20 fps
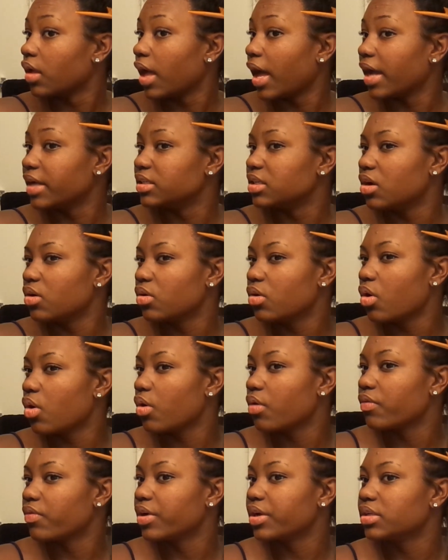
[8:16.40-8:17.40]
I don't go
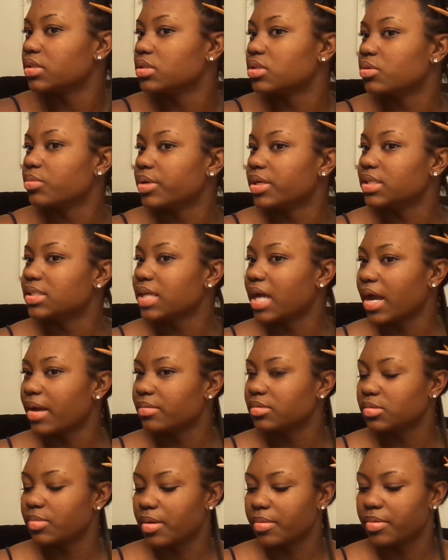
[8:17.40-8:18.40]
over it too many
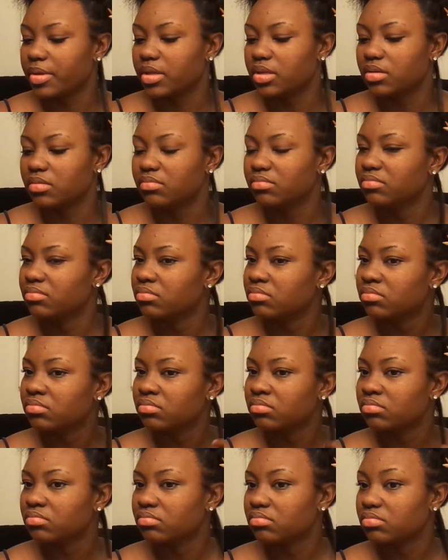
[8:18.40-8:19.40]
times, maybe
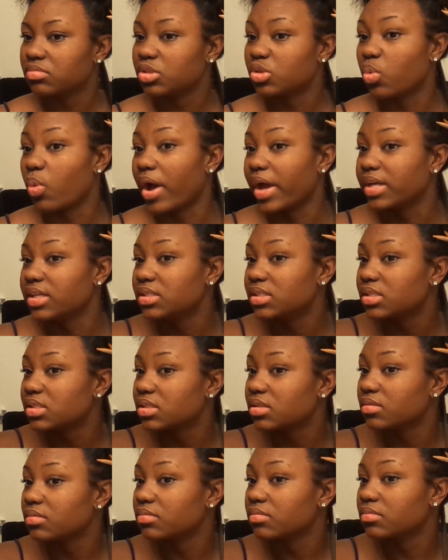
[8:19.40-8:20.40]
twice,
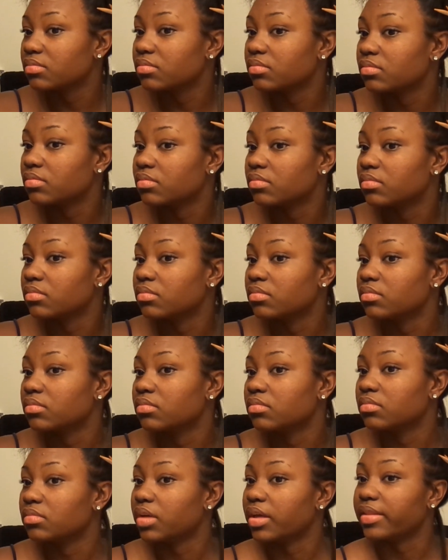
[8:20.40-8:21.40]

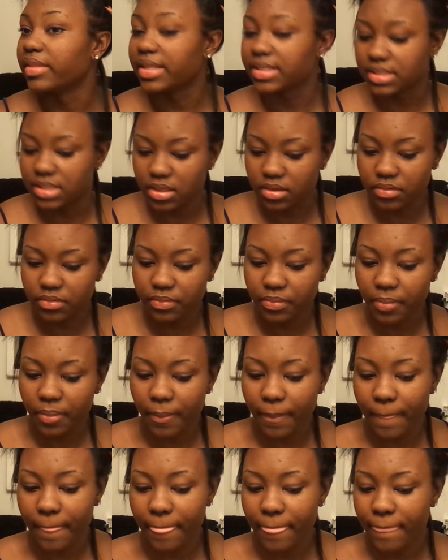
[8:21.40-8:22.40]
and that's it.
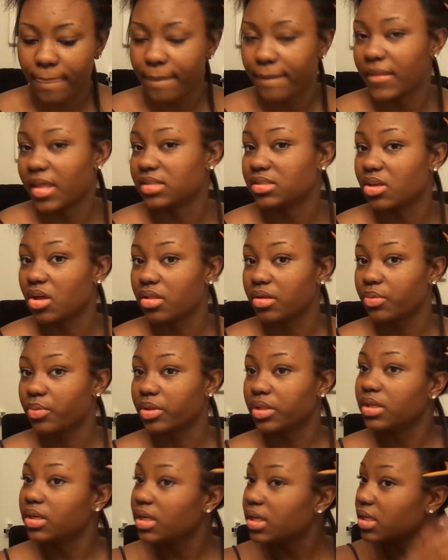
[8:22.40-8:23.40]
That's all it
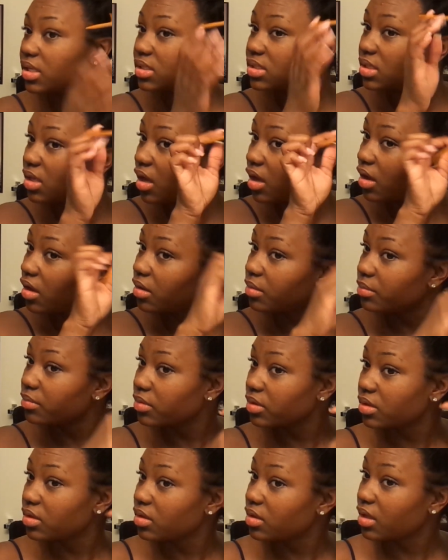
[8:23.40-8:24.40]
really needs. I
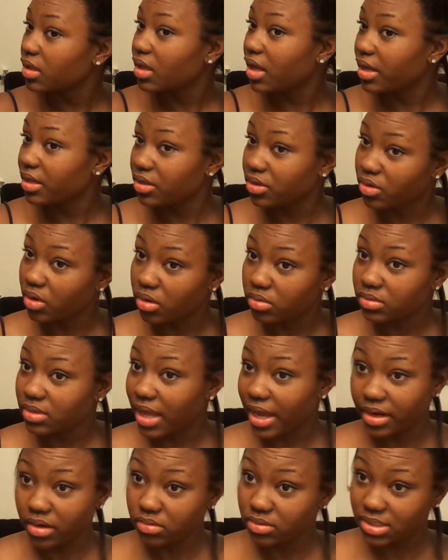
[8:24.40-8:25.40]

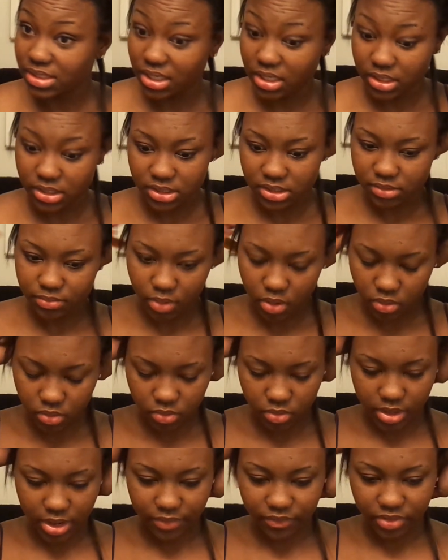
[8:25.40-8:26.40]
don't see any smoke
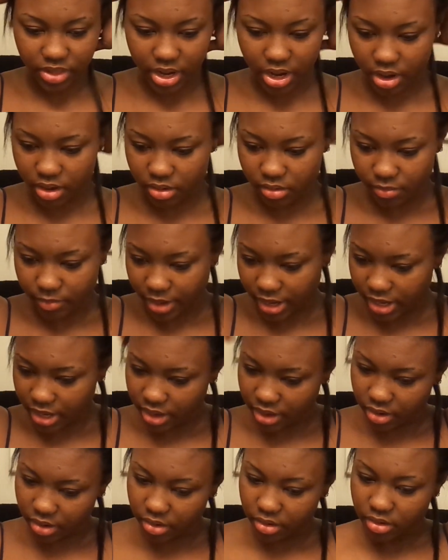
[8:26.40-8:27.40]
when I'm flat ironing my
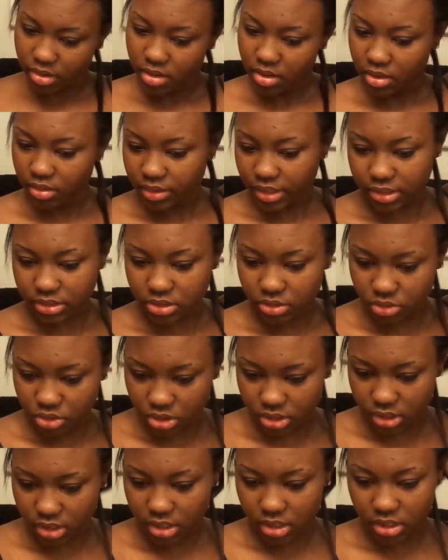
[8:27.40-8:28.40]
hair. That's
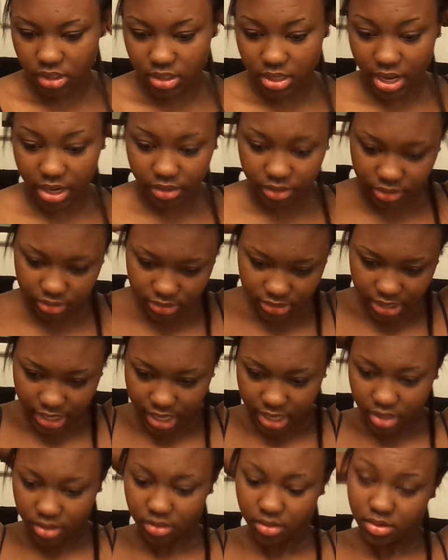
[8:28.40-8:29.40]
usually not a good
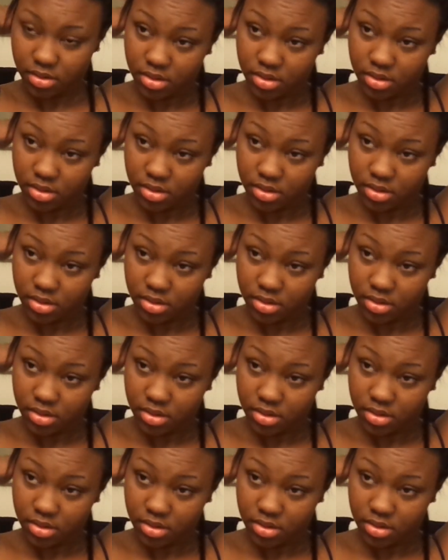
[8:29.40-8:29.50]
sign.